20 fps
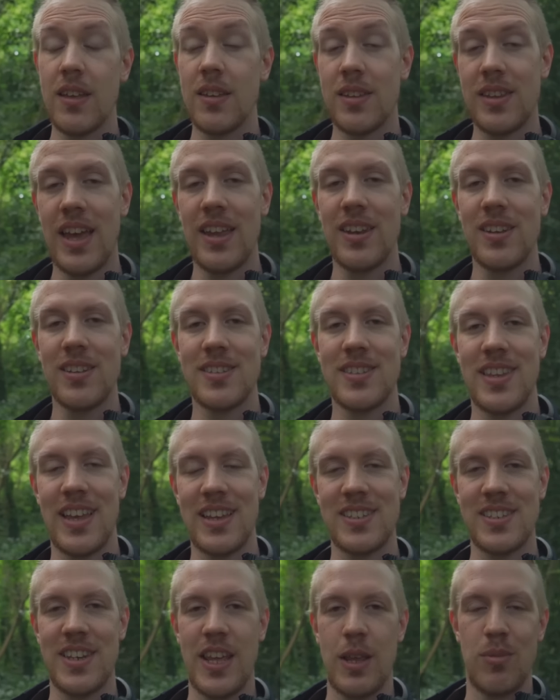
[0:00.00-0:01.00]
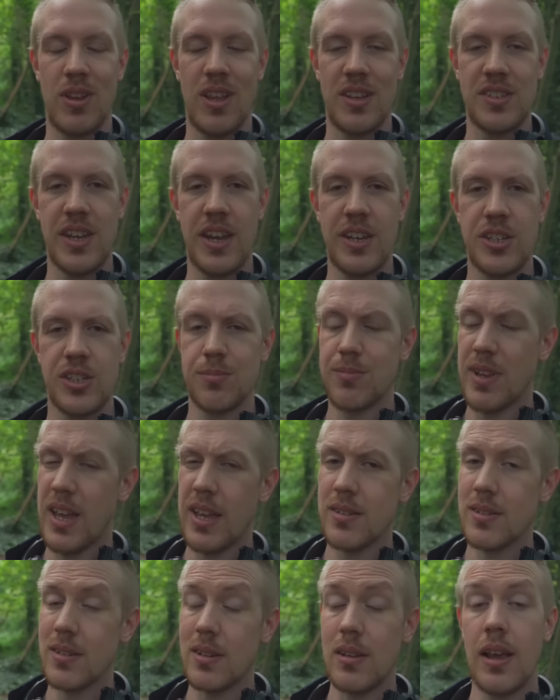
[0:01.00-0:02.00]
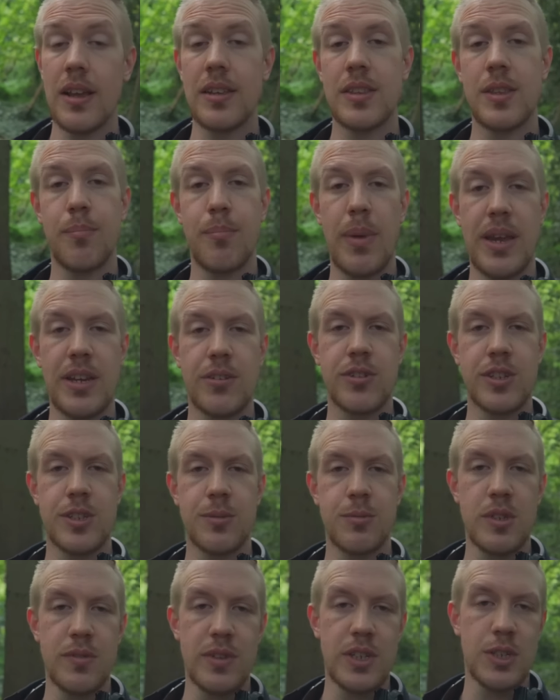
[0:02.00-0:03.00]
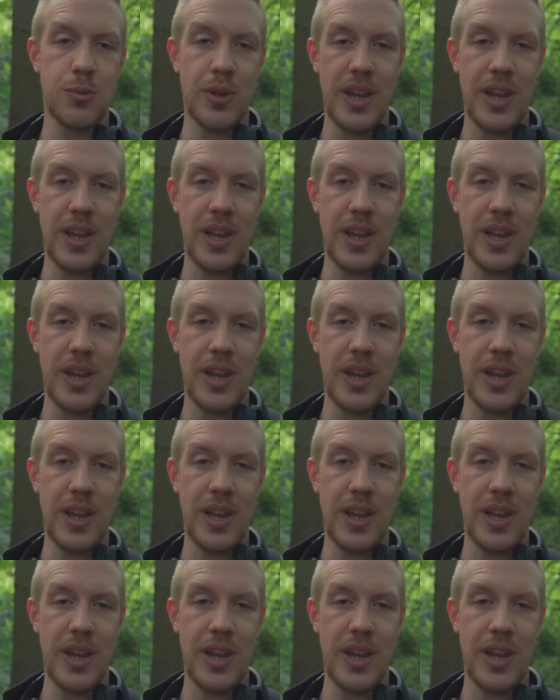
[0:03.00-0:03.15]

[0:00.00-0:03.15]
Then there's stabilization, and like the Matrix movies,